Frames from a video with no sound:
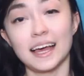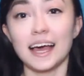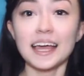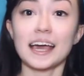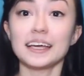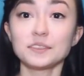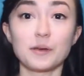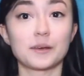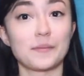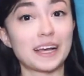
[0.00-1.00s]
Hi guys,
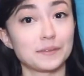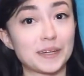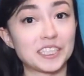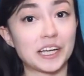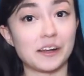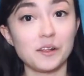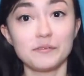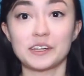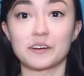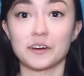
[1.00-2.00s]
welcome back to my channel.
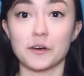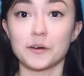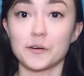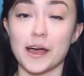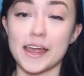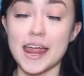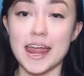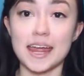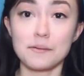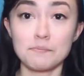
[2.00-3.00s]
If you don't know who I
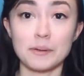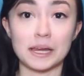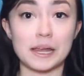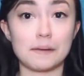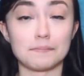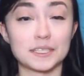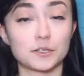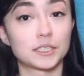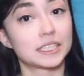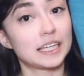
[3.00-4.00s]
am, my name is
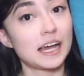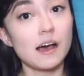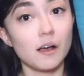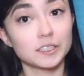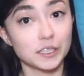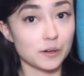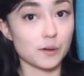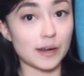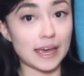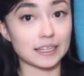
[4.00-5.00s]
Christina, also
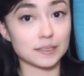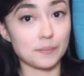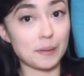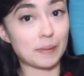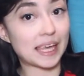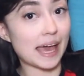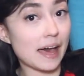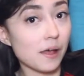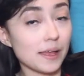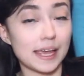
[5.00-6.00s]
known as Neepy
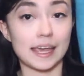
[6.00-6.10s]
Gal,